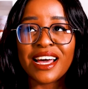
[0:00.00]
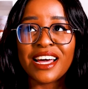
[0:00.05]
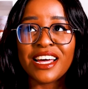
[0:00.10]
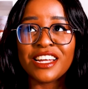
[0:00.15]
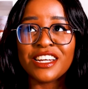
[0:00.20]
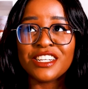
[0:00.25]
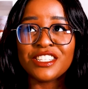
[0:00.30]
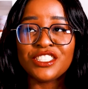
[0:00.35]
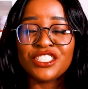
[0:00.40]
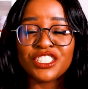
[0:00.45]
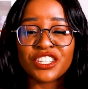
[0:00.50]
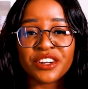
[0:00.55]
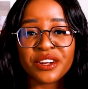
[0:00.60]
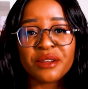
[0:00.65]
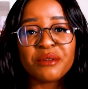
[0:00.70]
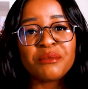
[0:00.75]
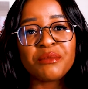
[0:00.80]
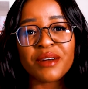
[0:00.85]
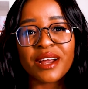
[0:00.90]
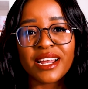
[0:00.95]
And
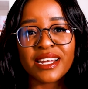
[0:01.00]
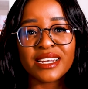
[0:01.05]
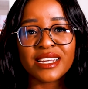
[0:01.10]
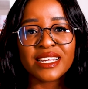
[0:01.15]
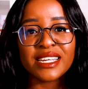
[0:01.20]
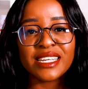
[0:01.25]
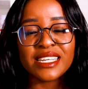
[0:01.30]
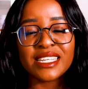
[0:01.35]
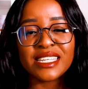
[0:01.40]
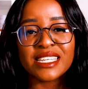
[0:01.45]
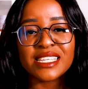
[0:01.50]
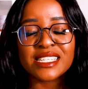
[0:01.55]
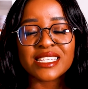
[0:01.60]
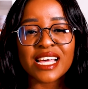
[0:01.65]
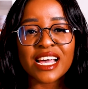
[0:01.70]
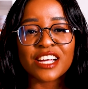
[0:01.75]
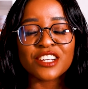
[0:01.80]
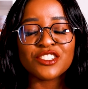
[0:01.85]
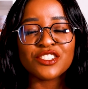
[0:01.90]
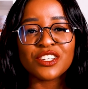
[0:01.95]
cherry brandy is
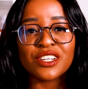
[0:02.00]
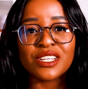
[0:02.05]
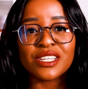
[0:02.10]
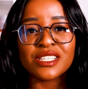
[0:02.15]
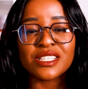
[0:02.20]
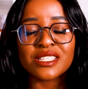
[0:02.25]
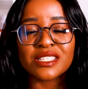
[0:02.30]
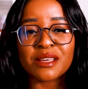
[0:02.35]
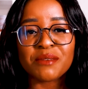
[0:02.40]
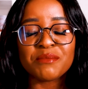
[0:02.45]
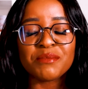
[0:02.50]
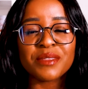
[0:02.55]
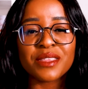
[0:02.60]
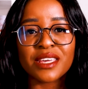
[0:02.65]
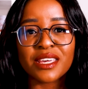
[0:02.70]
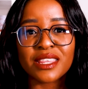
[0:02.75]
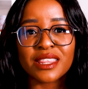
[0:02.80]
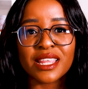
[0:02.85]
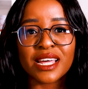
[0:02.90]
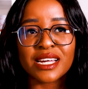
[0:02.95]
actually
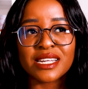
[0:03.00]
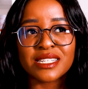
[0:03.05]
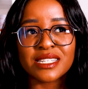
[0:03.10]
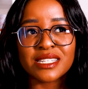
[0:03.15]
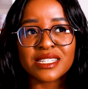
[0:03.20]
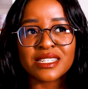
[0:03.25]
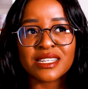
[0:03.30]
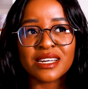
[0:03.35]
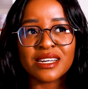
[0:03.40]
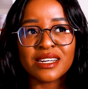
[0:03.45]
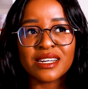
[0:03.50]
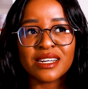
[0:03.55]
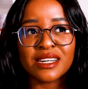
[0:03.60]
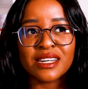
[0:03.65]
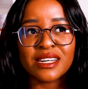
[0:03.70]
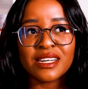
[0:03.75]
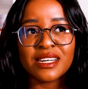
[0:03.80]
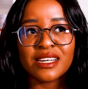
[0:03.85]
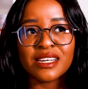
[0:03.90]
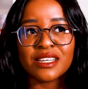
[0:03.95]
something that
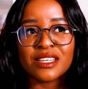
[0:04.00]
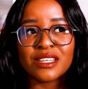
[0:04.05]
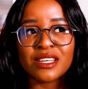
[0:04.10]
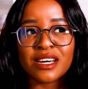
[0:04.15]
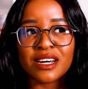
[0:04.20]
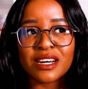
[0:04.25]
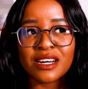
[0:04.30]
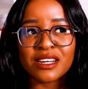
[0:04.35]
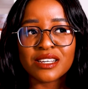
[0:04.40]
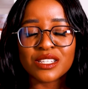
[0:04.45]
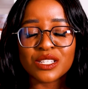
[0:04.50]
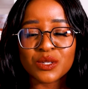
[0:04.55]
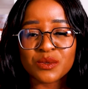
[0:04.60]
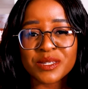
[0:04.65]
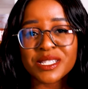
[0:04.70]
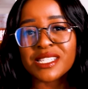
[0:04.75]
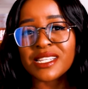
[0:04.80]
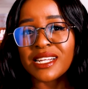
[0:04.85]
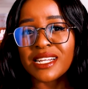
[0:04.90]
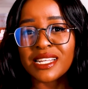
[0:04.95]

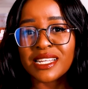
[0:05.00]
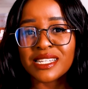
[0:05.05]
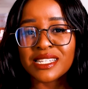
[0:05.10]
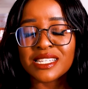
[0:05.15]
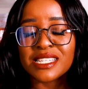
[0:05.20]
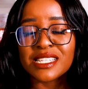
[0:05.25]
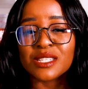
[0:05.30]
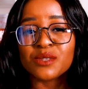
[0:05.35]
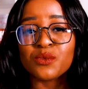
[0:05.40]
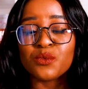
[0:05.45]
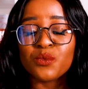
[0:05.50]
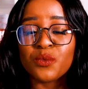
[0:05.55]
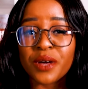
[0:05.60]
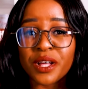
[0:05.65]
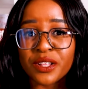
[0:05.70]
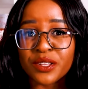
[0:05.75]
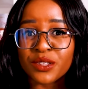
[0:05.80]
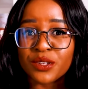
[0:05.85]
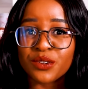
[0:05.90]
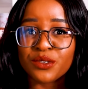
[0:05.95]
Switzerland is
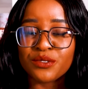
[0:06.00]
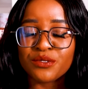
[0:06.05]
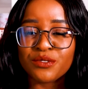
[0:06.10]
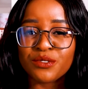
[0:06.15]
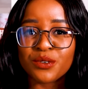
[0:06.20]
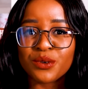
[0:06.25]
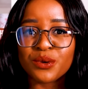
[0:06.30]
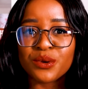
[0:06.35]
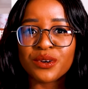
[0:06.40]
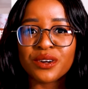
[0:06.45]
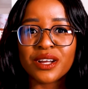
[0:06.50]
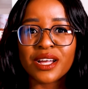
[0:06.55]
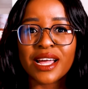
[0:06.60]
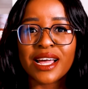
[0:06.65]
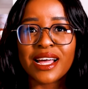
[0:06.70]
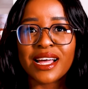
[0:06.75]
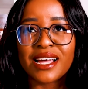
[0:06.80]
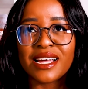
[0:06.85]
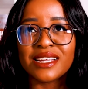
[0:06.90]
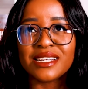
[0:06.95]
well known for,
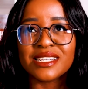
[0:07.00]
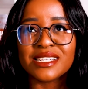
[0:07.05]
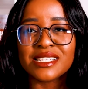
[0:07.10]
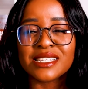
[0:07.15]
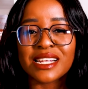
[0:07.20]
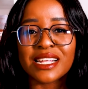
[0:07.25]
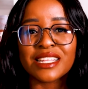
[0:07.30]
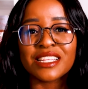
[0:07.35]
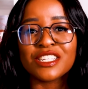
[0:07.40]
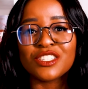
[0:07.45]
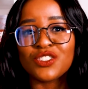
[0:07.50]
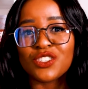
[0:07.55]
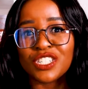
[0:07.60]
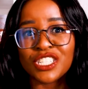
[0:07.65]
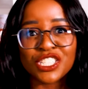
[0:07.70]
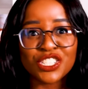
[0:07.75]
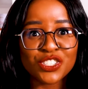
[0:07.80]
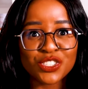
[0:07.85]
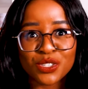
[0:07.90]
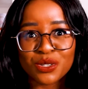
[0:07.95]
and it's like their
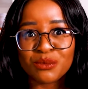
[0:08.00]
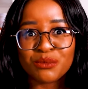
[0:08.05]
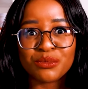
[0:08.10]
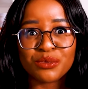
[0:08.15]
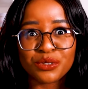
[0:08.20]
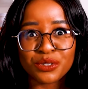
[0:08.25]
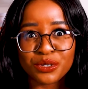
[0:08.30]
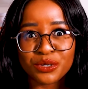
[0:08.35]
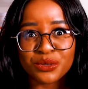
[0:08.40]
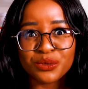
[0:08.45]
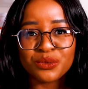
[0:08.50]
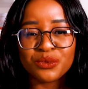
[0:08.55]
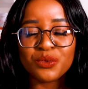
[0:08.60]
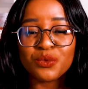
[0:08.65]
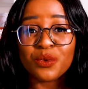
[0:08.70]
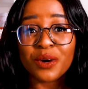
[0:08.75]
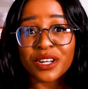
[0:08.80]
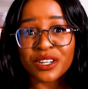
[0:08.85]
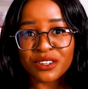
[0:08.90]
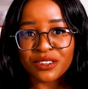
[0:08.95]
traditional brew,
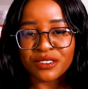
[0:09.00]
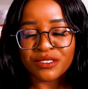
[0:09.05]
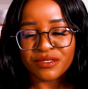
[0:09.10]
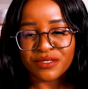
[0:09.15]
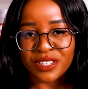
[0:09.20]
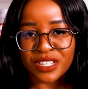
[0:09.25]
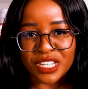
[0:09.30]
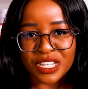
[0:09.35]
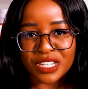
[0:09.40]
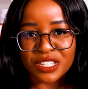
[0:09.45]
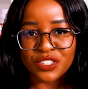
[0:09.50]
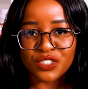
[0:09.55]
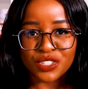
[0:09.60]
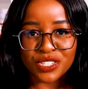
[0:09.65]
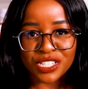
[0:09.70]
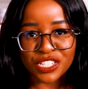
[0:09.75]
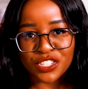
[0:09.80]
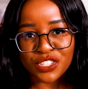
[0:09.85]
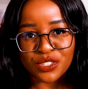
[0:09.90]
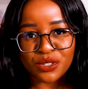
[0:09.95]
one of their
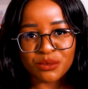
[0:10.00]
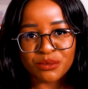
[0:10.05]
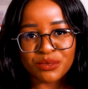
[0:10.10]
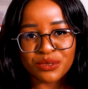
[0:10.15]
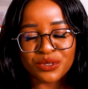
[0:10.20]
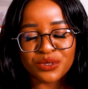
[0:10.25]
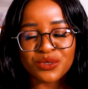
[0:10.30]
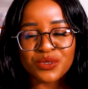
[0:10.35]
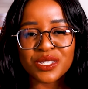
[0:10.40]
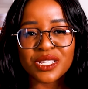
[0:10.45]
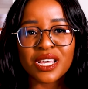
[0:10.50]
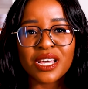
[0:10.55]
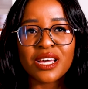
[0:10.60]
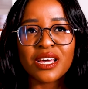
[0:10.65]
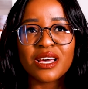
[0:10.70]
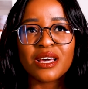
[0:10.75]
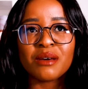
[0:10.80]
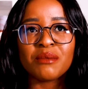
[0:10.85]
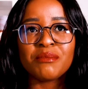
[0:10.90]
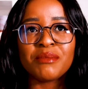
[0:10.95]
traditional brews.
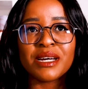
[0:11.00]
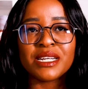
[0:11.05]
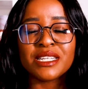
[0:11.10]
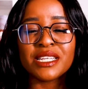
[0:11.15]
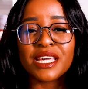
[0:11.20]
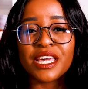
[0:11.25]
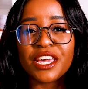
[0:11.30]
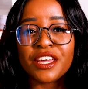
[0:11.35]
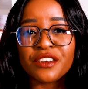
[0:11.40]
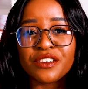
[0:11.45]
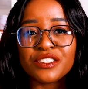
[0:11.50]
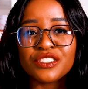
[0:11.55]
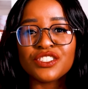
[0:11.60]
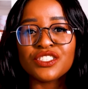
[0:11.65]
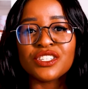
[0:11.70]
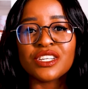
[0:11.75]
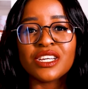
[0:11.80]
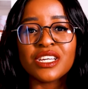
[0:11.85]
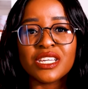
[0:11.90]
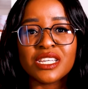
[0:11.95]
But
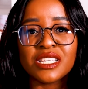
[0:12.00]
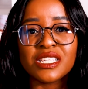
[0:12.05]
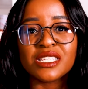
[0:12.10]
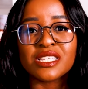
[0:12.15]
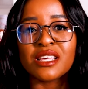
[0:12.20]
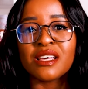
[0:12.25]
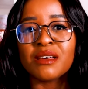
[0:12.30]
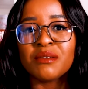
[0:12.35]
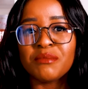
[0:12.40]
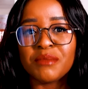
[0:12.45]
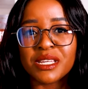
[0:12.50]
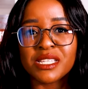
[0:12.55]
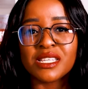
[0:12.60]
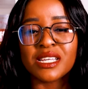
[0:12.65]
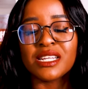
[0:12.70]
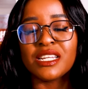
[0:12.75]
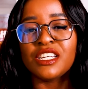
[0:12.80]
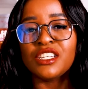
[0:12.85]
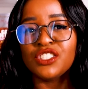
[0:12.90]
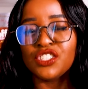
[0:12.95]
Kirsch is
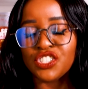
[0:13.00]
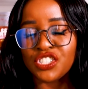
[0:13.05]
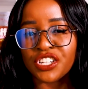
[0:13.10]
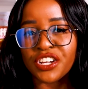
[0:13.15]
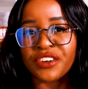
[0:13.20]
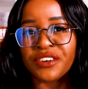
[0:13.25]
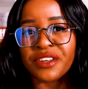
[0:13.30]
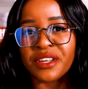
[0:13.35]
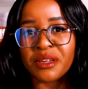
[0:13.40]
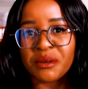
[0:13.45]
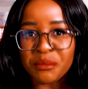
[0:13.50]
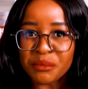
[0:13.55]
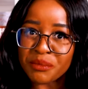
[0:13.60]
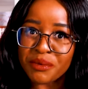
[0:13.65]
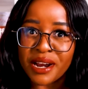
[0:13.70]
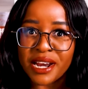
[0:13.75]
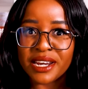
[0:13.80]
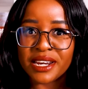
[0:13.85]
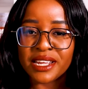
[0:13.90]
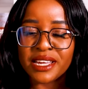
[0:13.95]
basically cherry
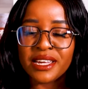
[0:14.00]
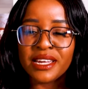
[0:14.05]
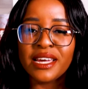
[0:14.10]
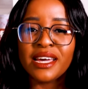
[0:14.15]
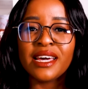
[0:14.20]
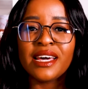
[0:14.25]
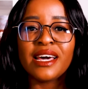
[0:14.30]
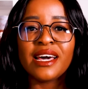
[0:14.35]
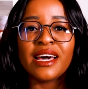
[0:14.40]
brandy,